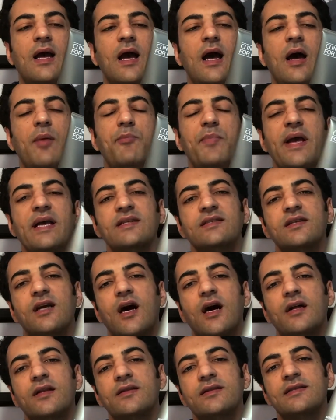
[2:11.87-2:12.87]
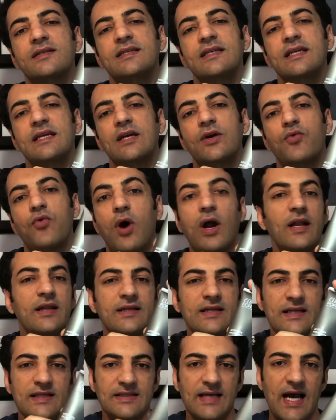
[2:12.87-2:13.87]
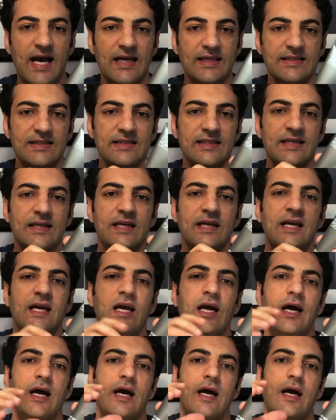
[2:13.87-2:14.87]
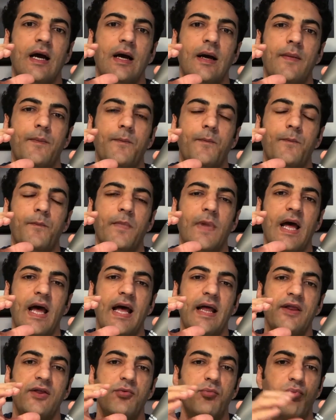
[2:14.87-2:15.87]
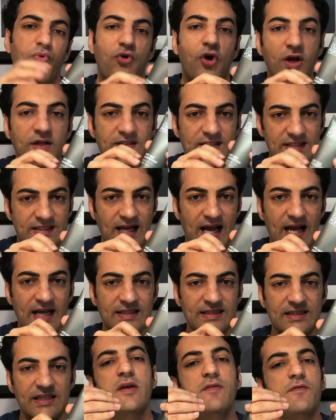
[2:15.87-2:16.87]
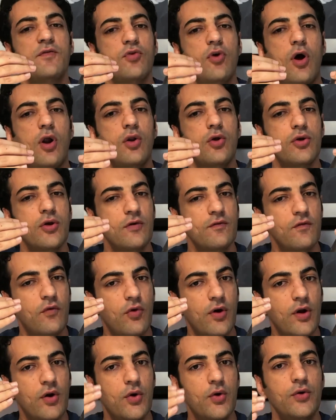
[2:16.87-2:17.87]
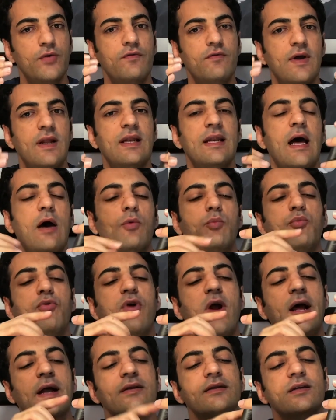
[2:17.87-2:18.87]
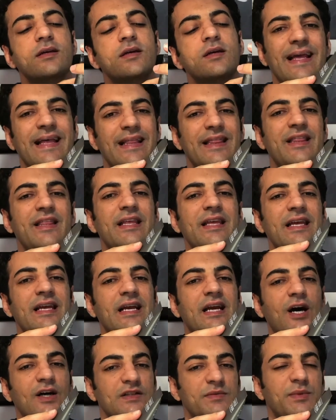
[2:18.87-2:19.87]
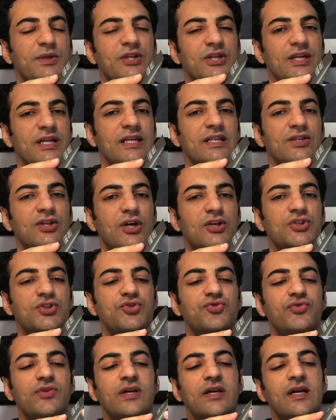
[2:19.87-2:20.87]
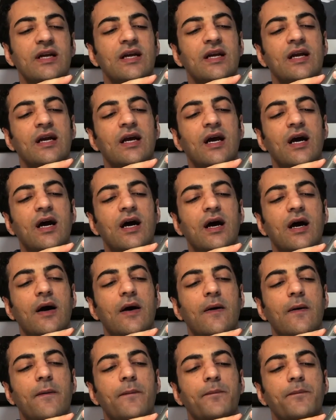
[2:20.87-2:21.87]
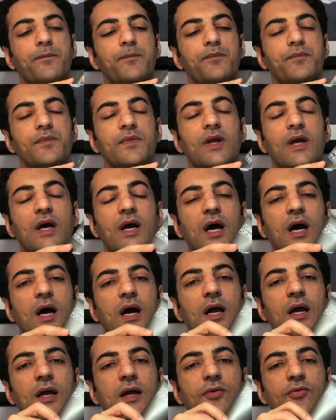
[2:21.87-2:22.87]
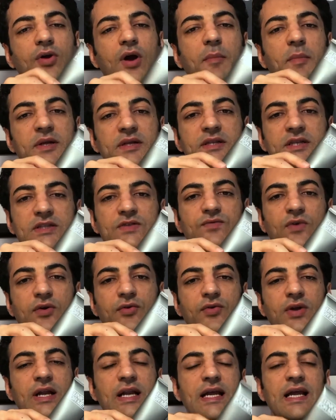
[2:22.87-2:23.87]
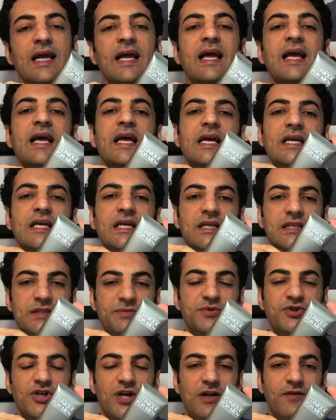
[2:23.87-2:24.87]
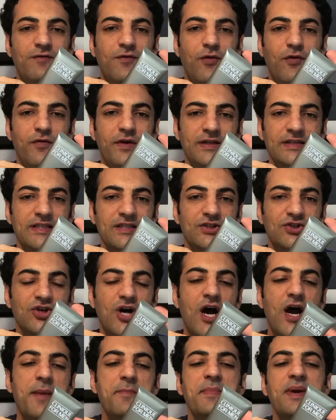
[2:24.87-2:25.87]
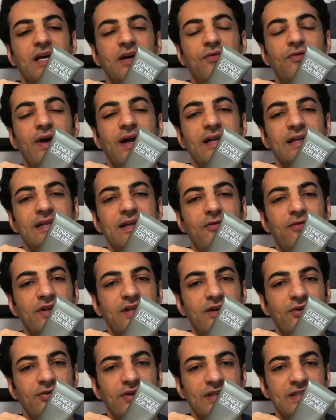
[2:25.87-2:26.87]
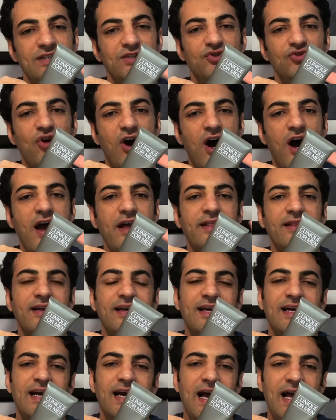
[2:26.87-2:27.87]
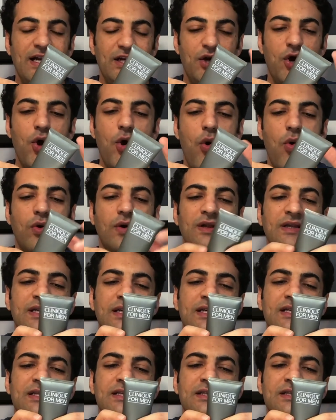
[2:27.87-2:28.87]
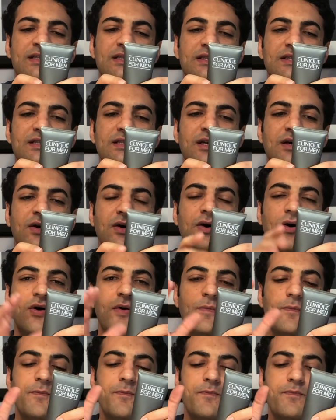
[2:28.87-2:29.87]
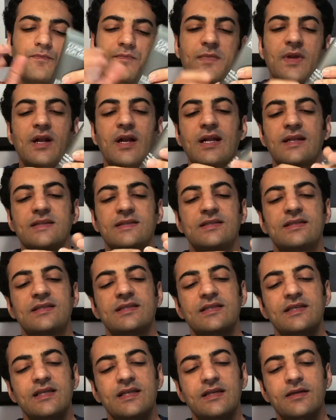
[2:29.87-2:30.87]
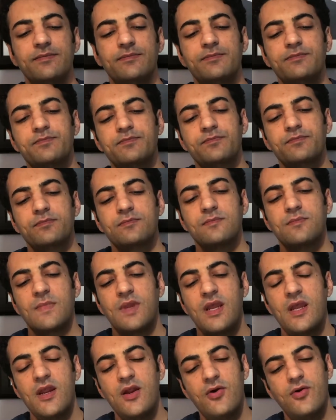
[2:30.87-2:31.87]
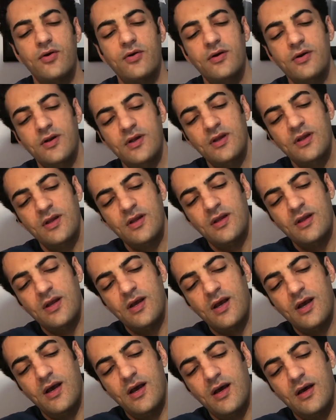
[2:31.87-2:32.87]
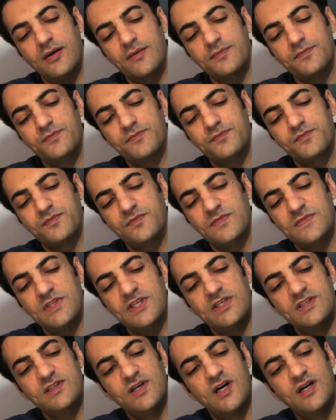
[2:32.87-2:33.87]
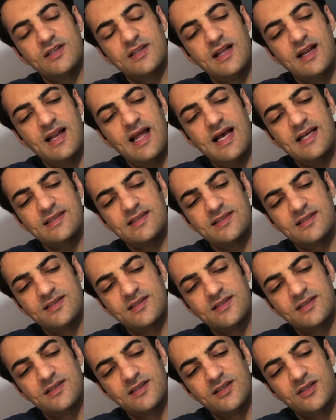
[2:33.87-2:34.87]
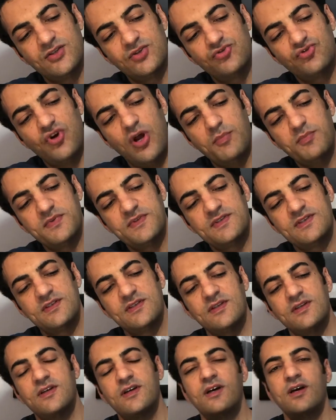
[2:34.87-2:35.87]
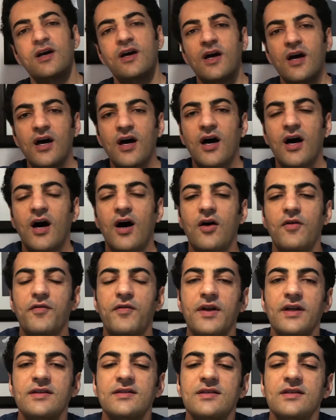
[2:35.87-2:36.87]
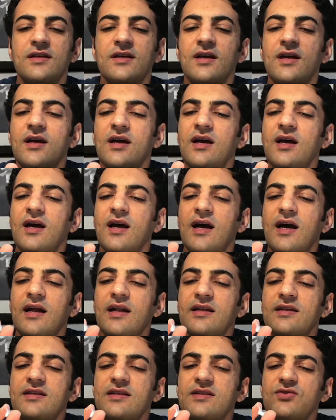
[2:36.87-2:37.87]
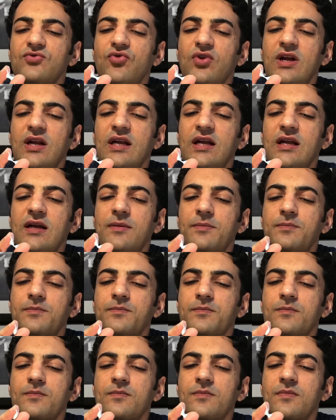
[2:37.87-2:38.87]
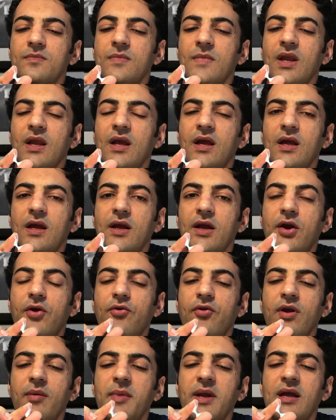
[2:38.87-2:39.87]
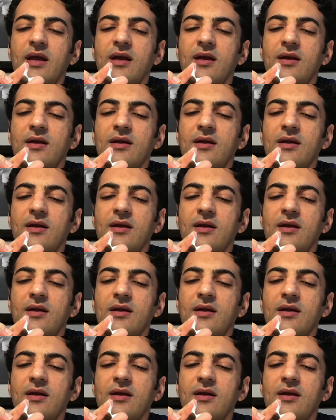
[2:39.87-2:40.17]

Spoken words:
and based on the quality it has and the price it has, if you are looking for a good well-known brand in the cosmetic industry, I recommend this one really, especially for winter time when the weather is dry and cold. So let's see here. These are the last drops of it, and it is really creamy.